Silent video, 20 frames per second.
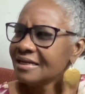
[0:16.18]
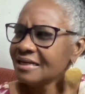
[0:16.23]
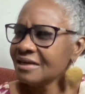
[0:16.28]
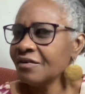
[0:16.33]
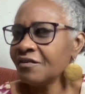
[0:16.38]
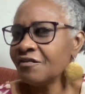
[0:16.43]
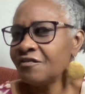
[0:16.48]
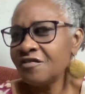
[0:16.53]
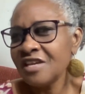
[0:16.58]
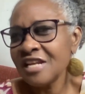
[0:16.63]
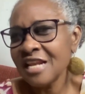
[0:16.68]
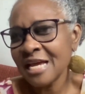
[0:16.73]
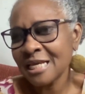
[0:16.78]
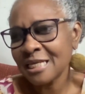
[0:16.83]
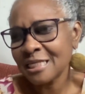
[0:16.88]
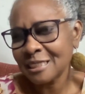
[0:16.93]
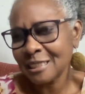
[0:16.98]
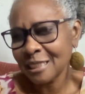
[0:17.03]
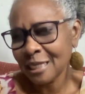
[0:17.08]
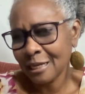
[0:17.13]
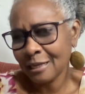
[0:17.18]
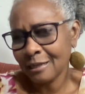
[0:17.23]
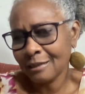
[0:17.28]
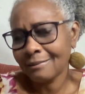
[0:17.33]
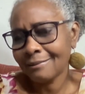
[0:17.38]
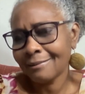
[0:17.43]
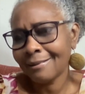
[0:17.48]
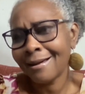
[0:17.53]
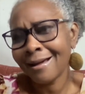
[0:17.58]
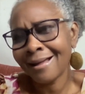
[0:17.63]
You ever feel like, say,
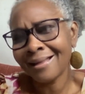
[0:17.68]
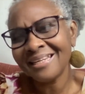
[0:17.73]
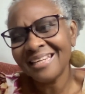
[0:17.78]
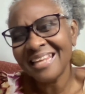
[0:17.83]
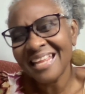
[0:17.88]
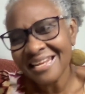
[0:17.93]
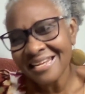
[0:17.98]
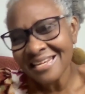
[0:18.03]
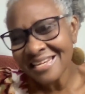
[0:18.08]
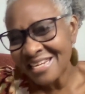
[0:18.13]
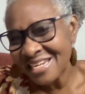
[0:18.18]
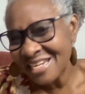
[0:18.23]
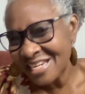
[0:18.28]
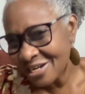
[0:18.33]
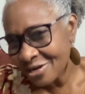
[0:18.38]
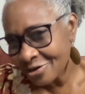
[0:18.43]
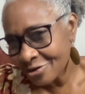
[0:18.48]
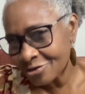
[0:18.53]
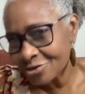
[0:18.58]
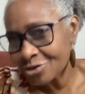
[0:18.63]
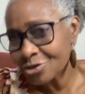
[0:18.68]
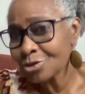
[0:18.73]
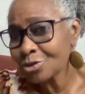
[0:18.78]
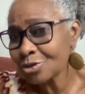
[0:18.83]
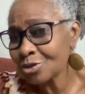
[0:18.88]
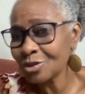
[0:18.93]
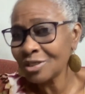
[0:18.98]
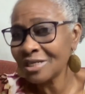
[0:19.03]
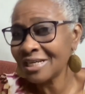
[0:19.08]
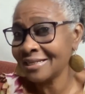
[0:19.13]
God is near to
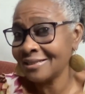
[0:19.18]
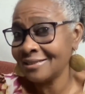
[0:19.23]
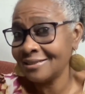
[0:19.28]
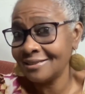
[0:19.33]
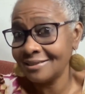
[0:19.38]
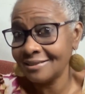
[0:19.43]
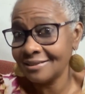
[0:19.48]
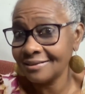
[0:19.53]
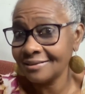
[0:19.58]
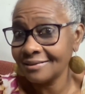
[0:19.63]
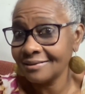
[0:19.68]
you yet?